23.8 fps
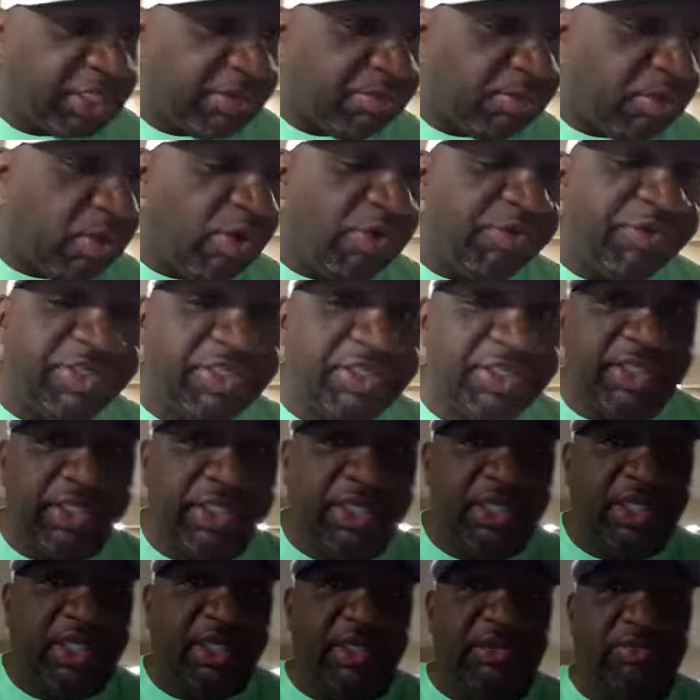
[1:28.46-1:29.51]
moving
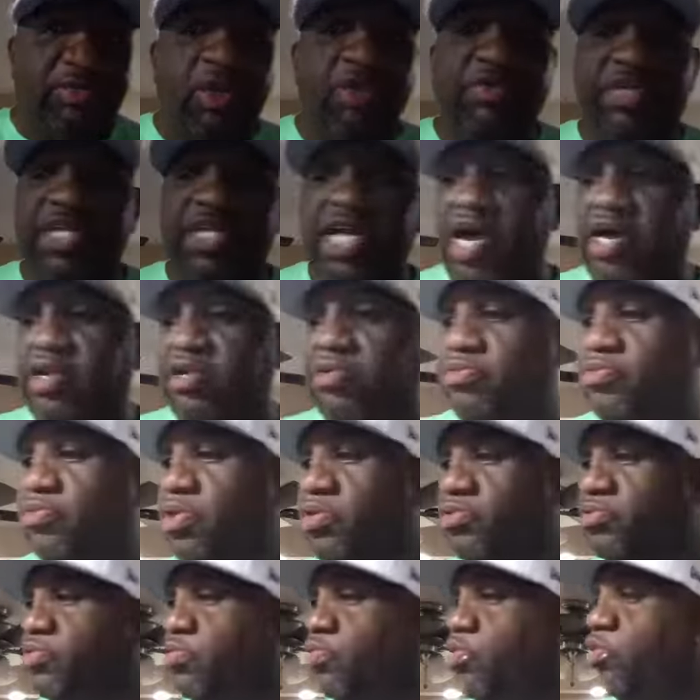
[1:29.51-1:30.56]
down
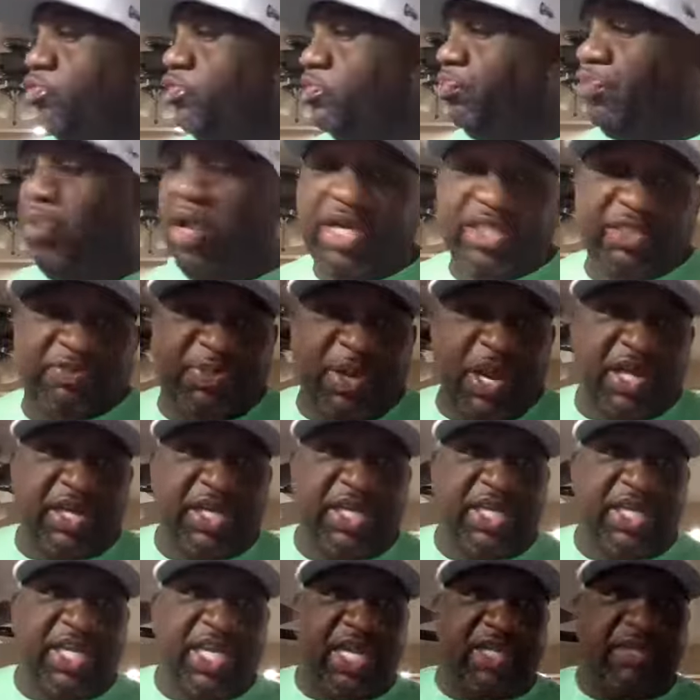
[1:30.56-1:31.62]
the road to
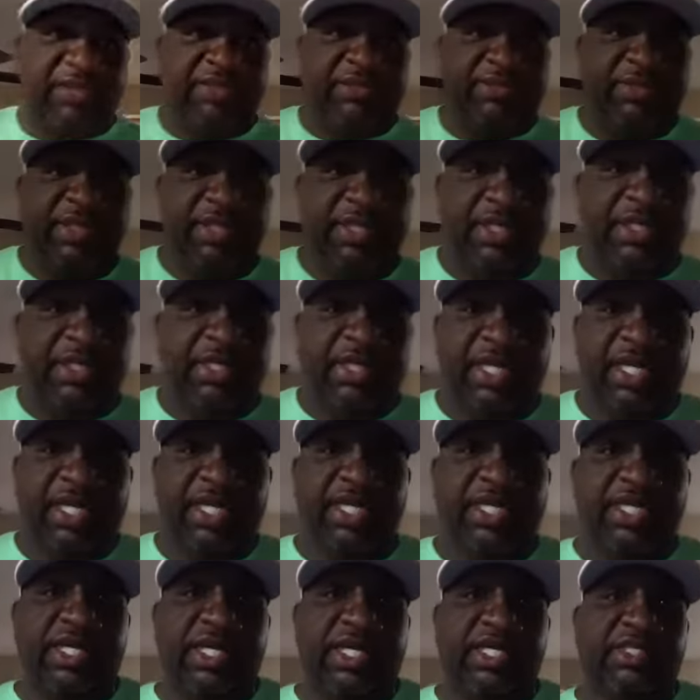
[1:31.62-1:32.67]
prosperity together.
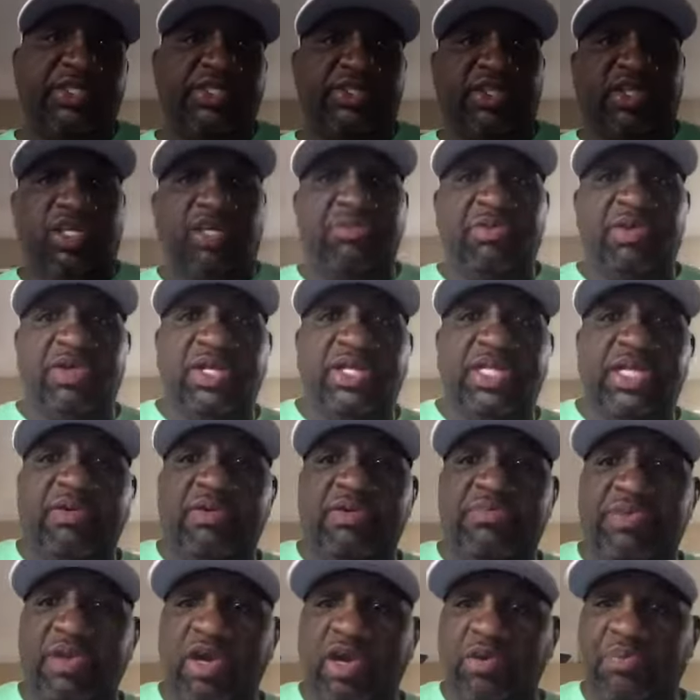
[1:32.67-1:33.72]
And this is a community that
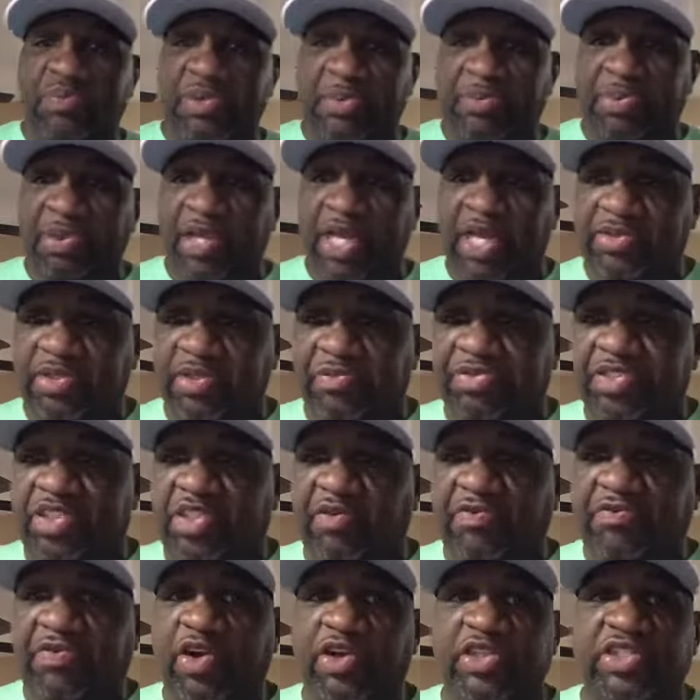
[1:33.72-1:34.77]
we build people up. So if it's
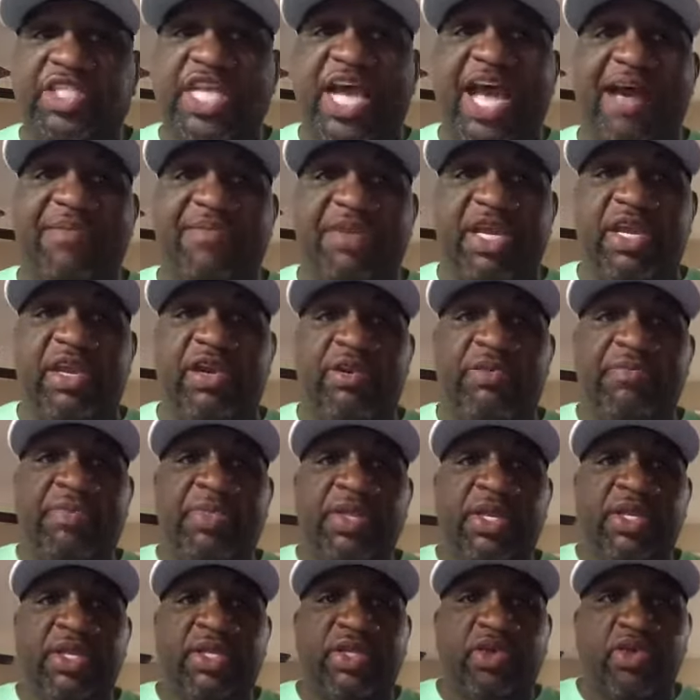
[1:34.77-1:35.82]
your first time here,
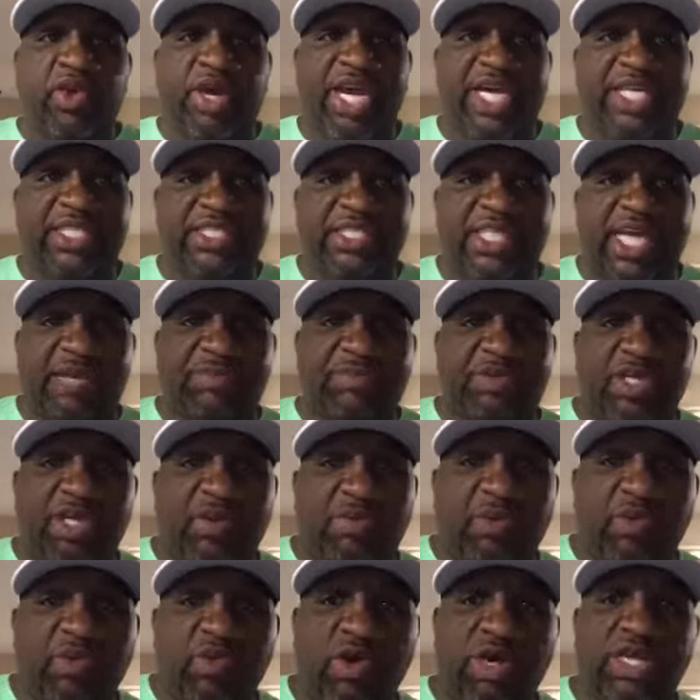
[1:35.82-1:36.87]
go ahead and type the
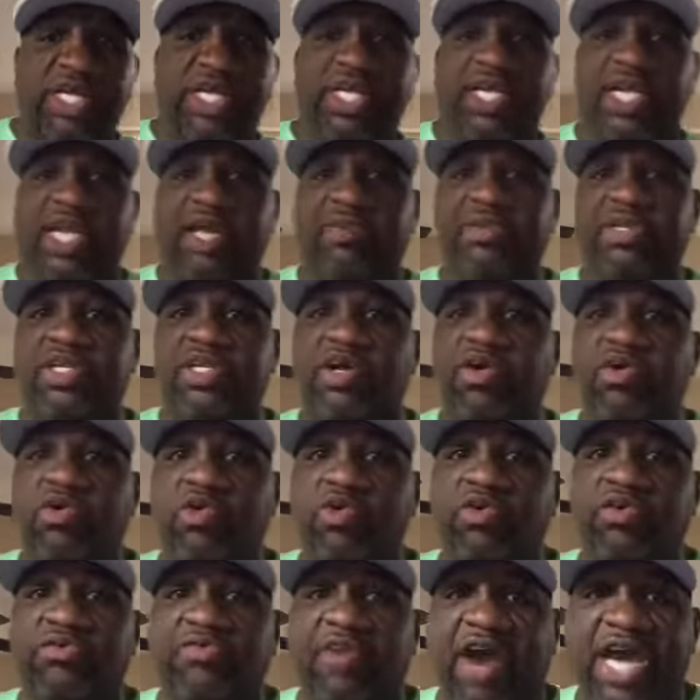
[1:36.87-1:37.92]
number 1 in and let me know
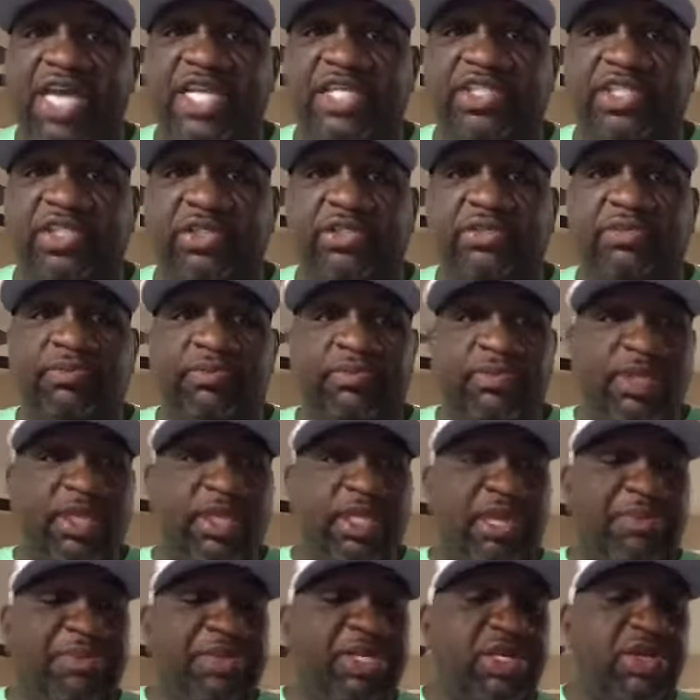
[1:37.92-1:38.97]
who invited you.
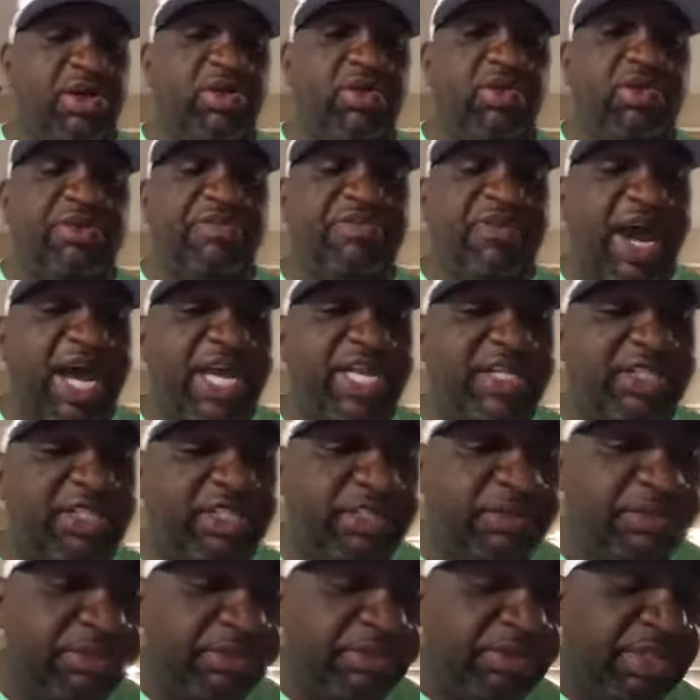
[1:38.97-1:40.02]
Let me know who invited
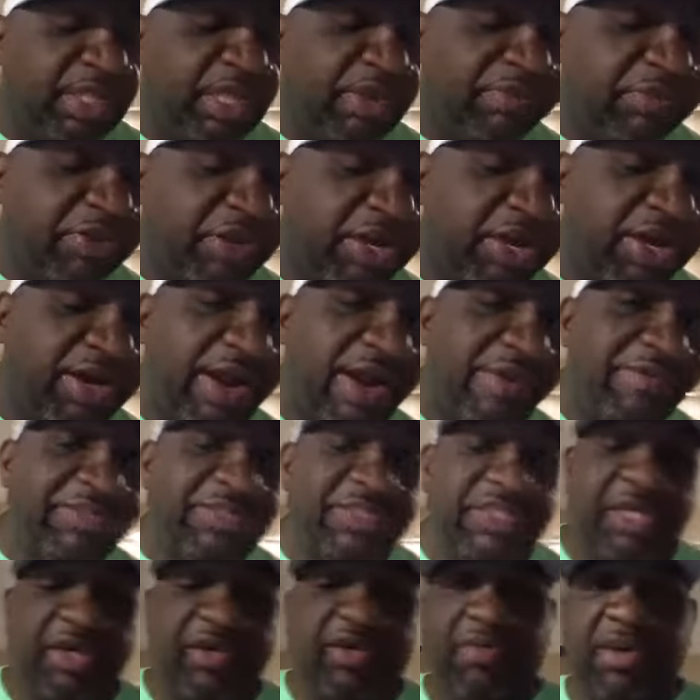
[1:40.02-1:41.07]
you. If you're here every
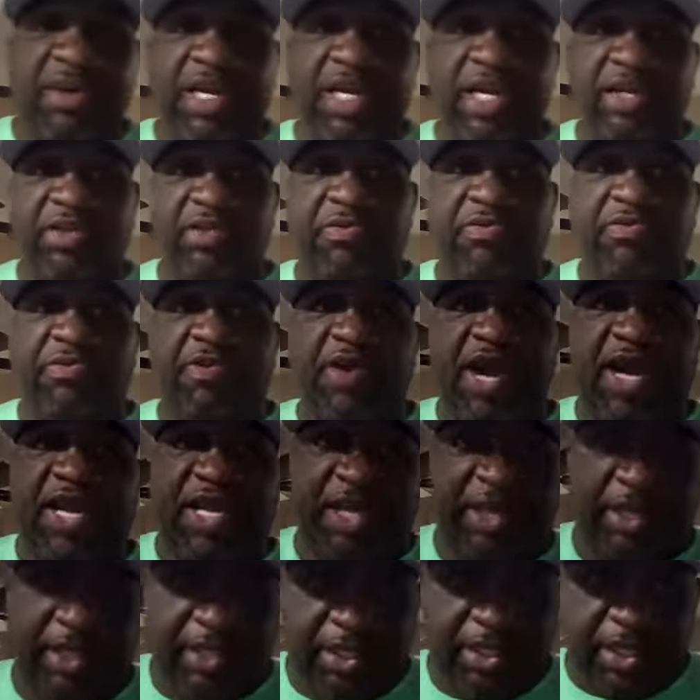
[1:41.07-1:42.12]
single Monday through Friday
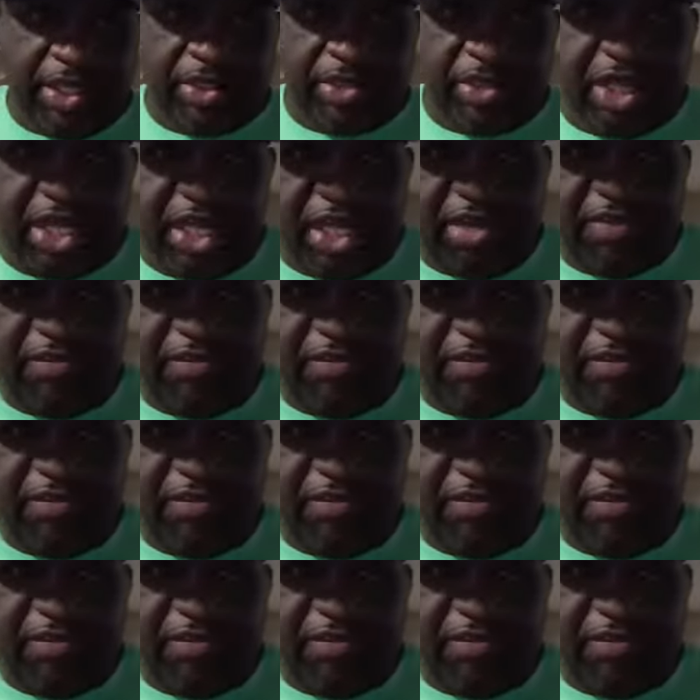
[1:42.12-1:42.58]
and you're getting